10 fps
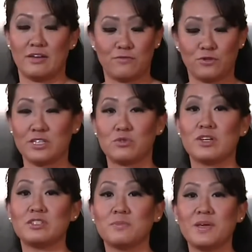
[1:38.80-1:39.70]
And for this
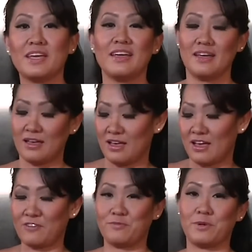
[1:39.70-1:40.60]
recipe,
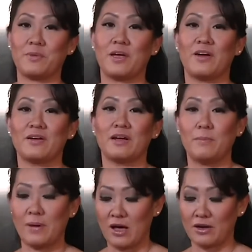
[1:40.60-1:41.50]
I've prepared
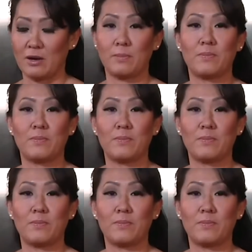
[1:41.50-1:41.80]
about 1.5